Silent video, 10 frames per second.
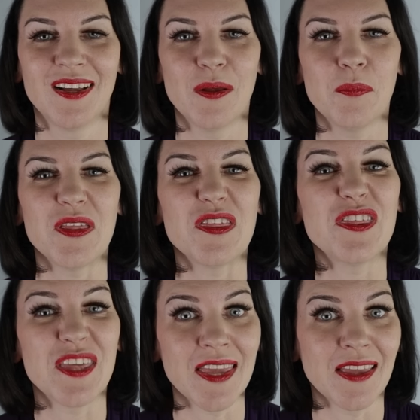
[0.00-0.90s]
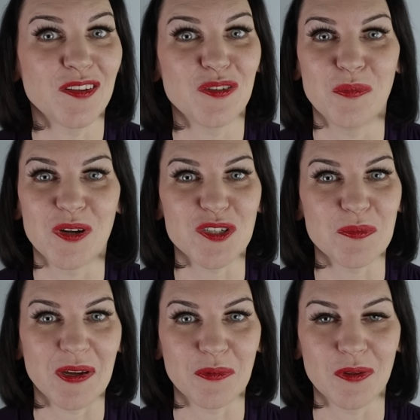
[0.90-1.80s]
be thinking too much
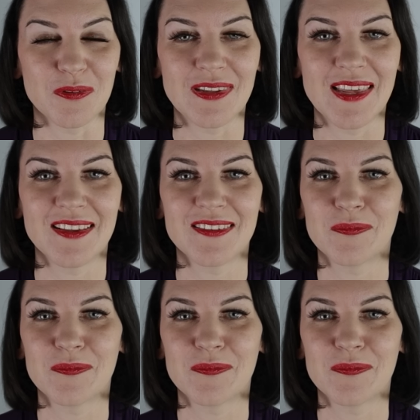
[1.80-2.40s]
about those legs.